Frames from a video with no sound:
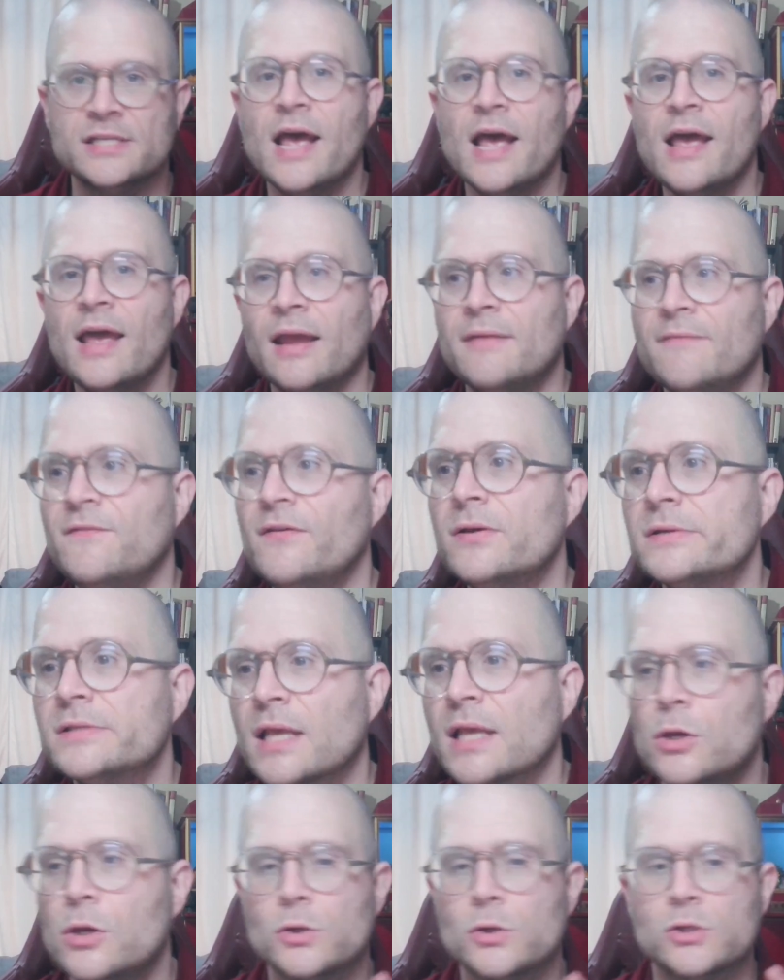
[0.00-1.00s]
It feels
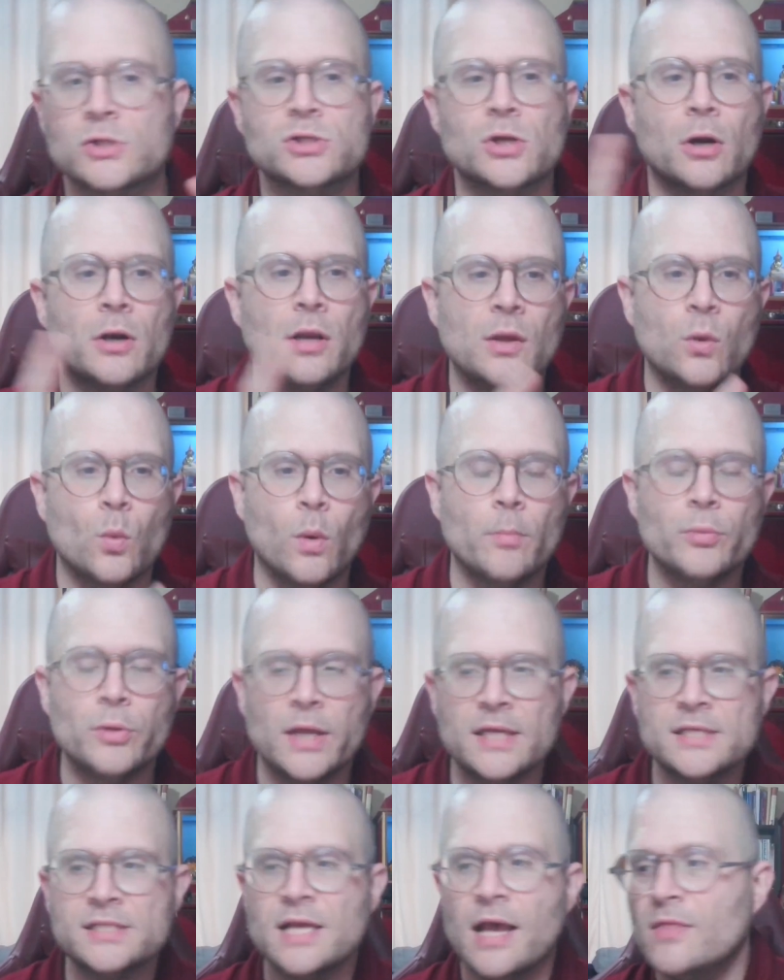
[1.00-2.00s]
like you're starting in one place,